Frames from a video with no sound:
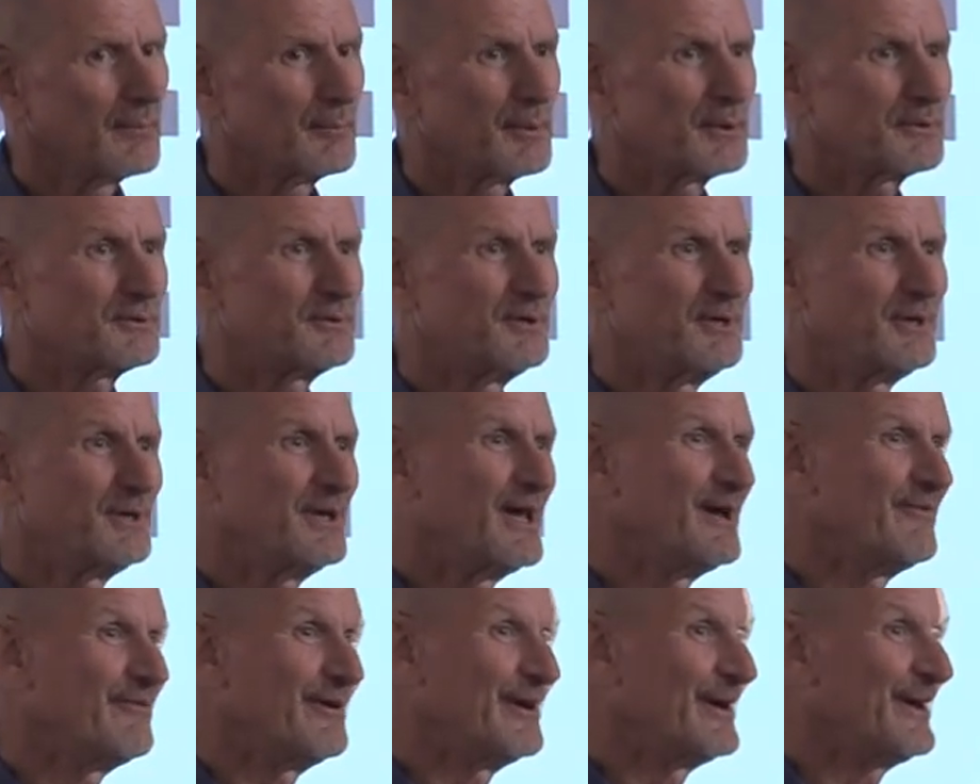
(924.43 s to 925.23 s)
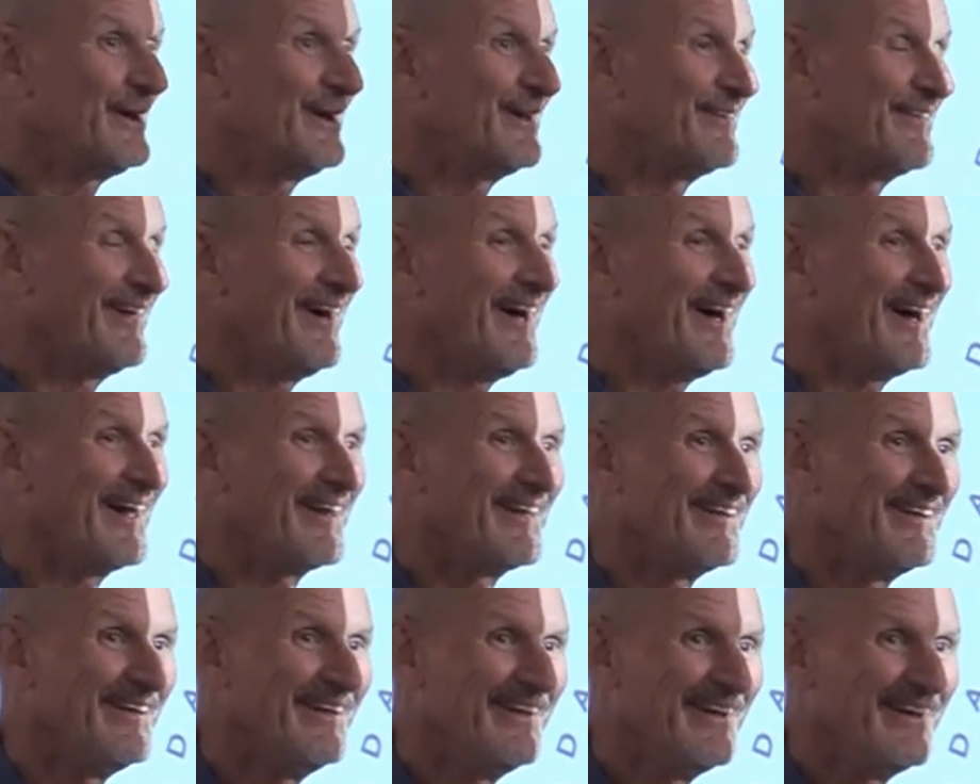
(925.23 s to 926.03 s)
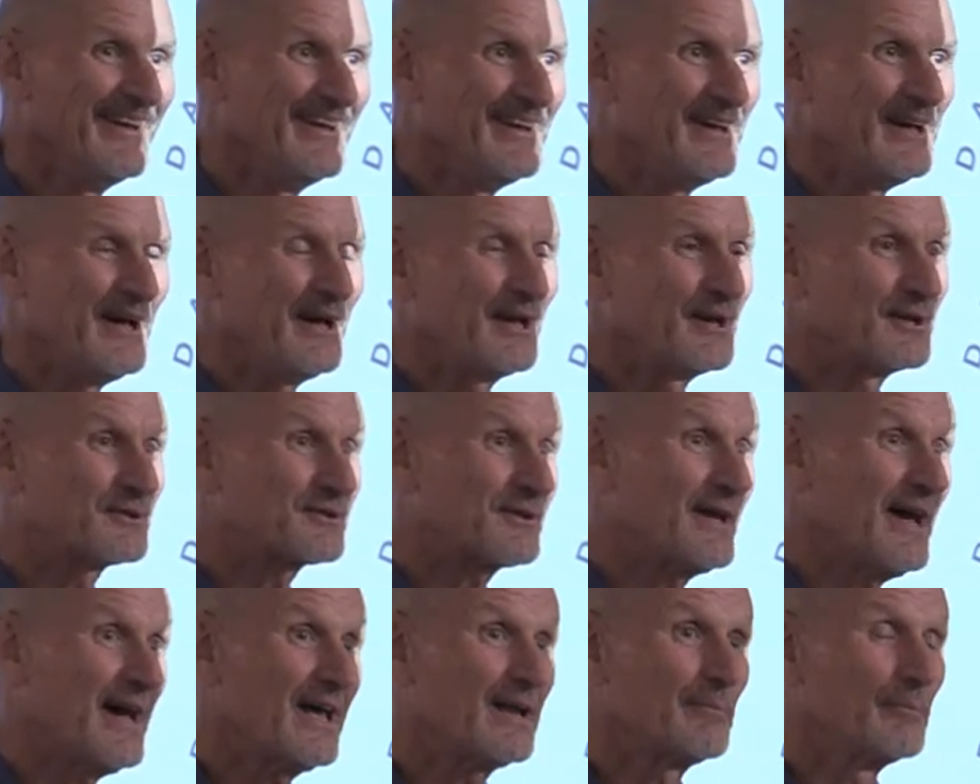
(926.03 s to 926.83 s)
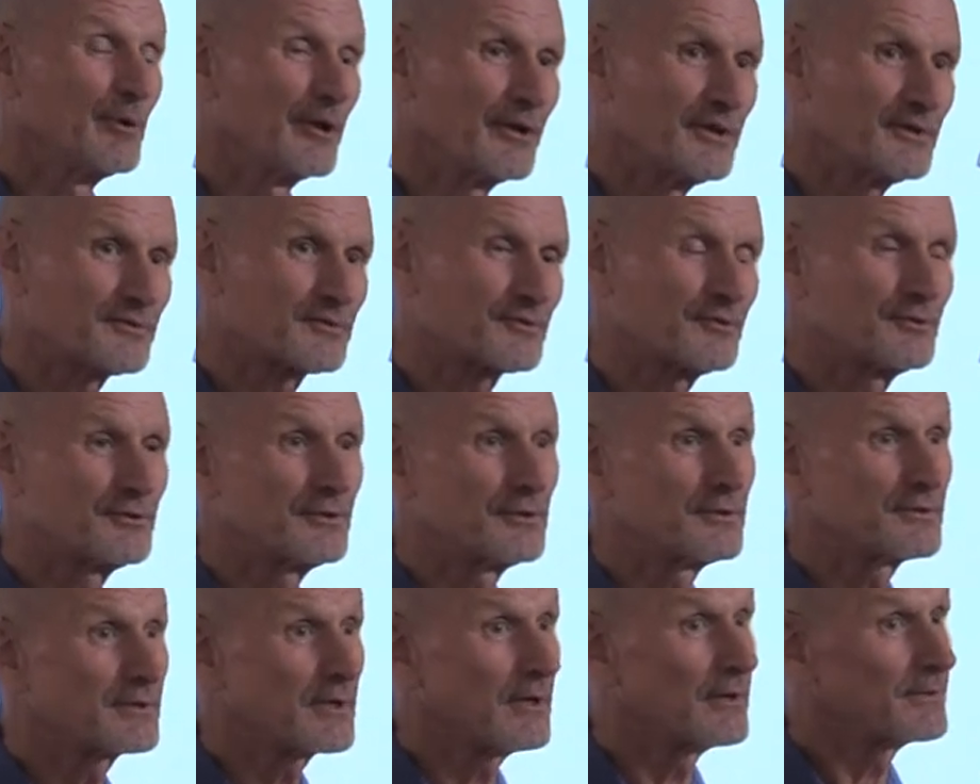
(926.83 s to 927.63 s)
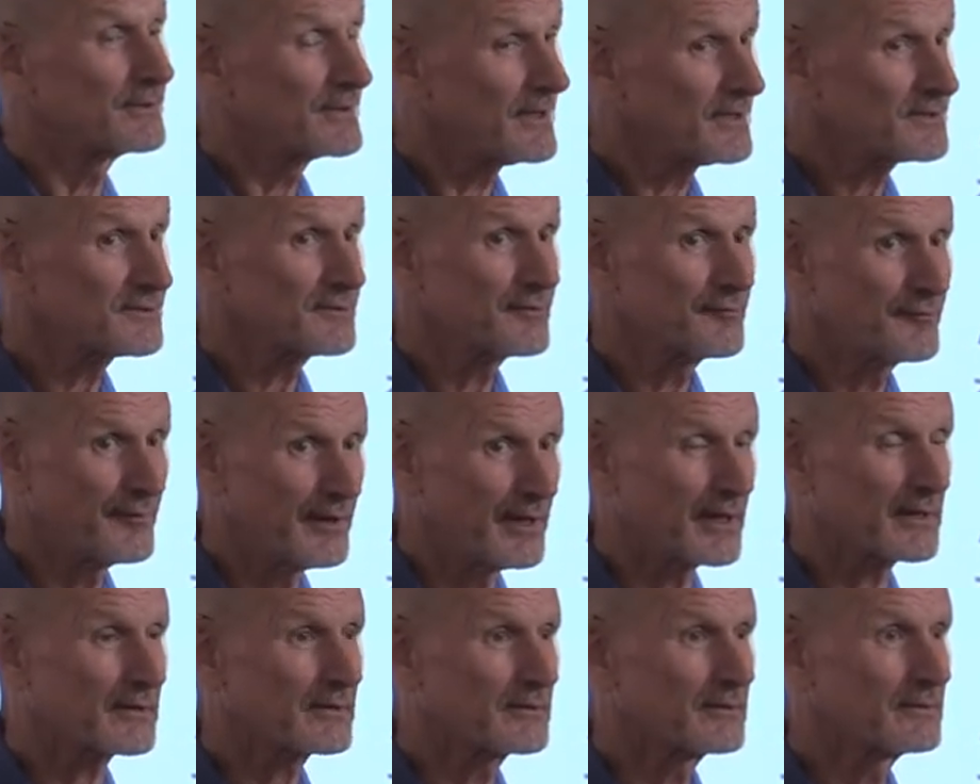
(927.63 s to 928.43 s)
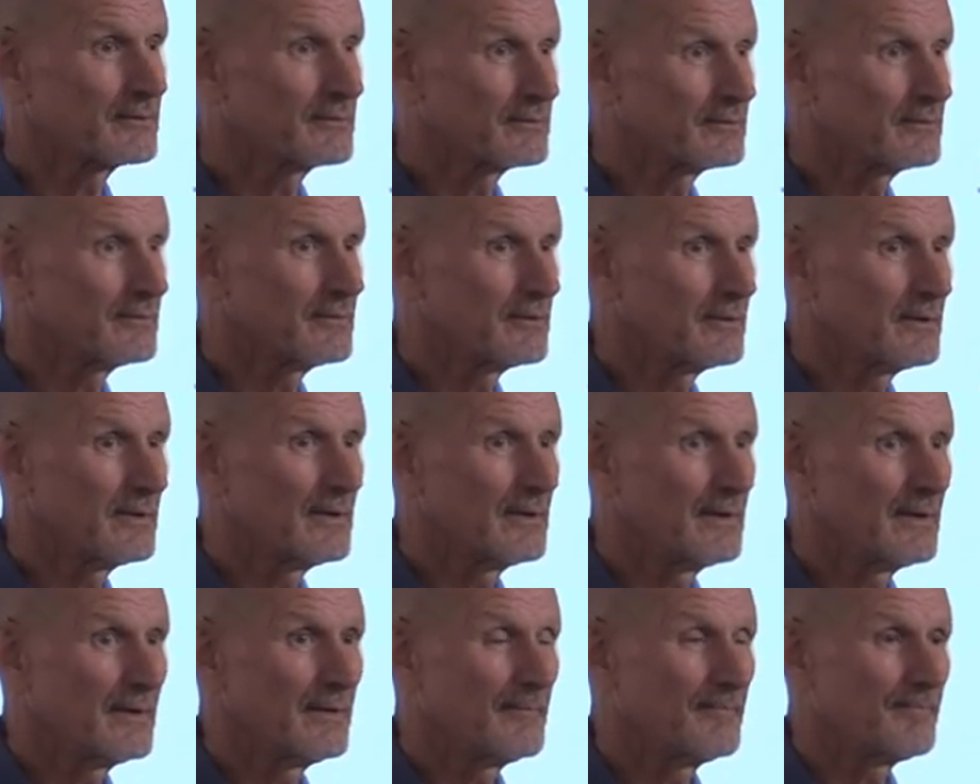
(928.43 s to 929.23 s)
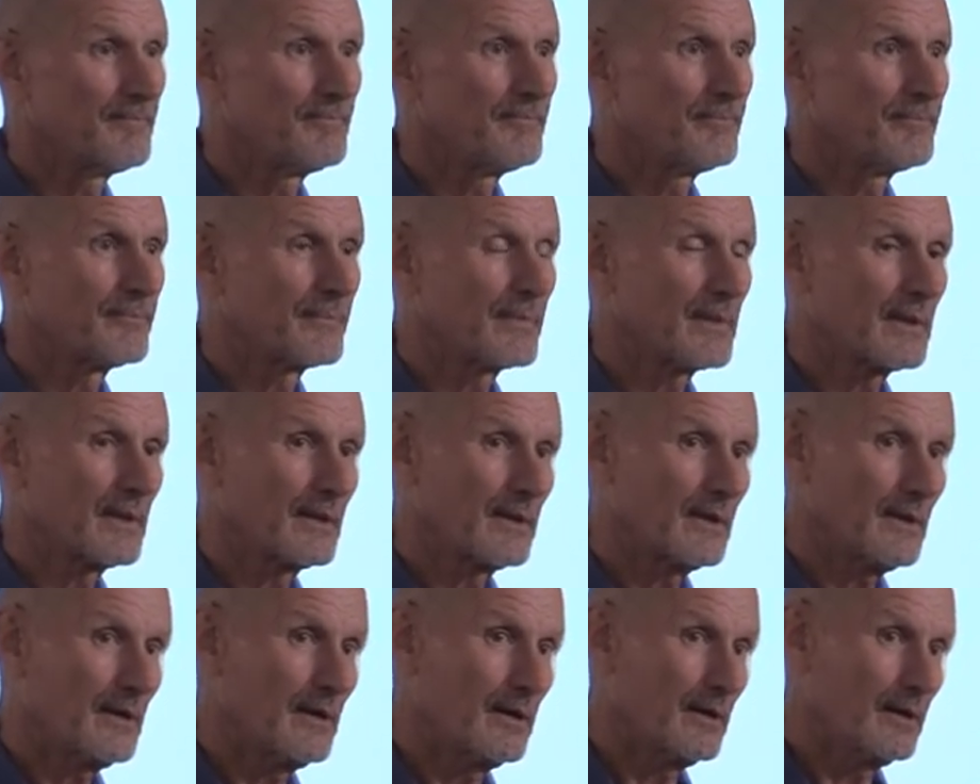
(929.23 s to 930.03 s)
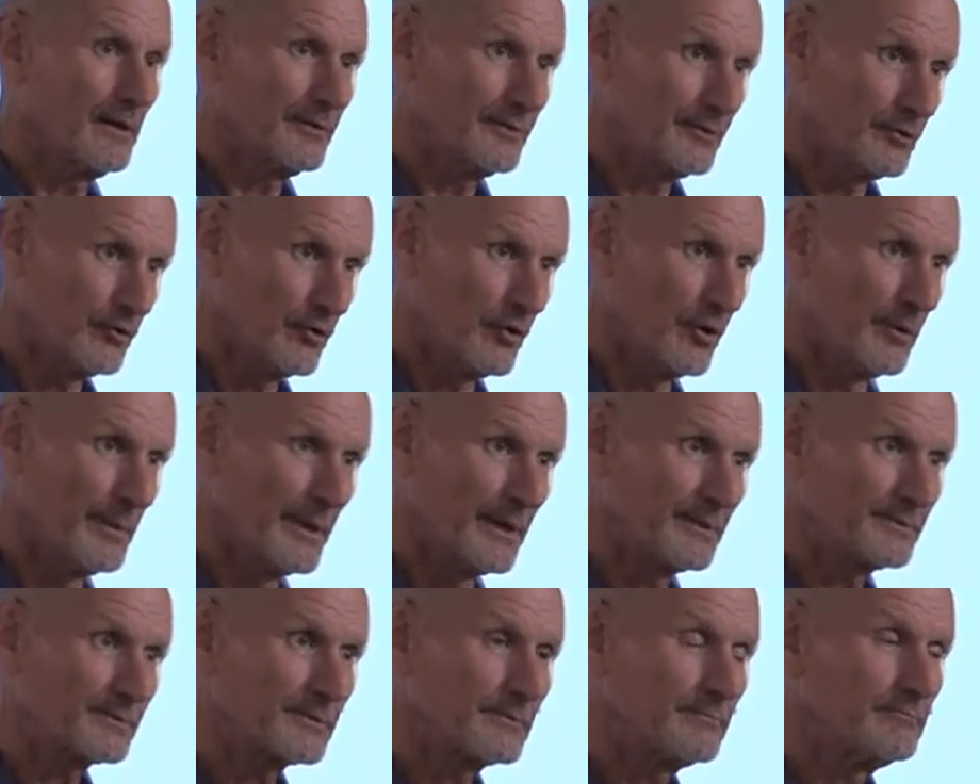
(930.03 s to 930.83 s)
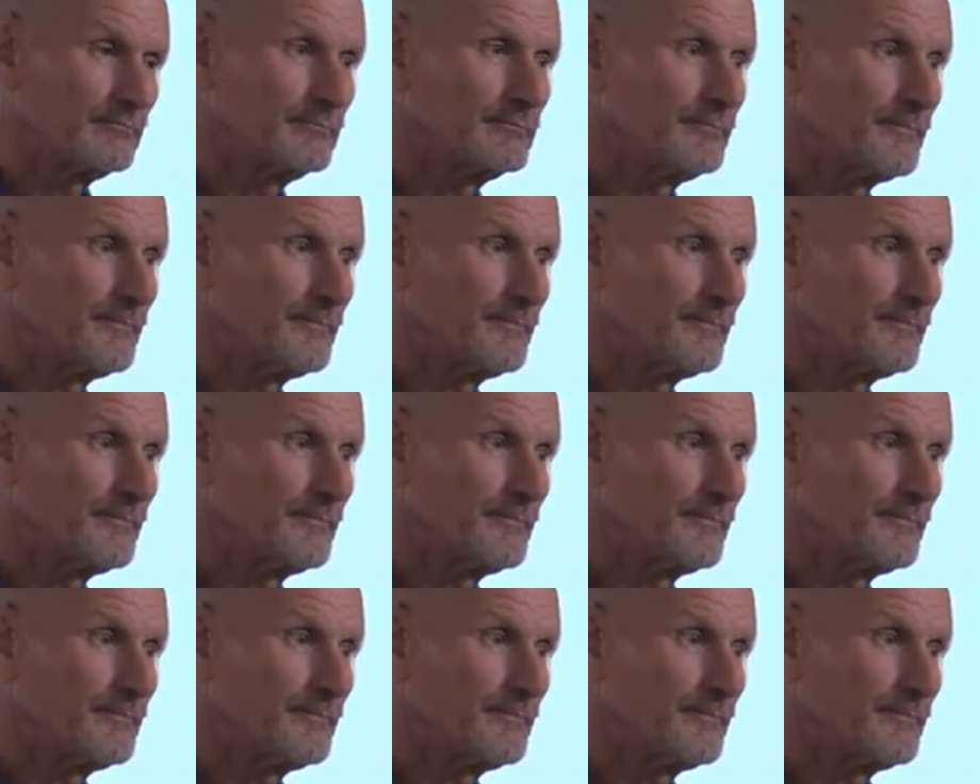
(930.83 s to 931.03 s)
But you never hear that. And it's animal estrogen, so it does affect uh, your hormones.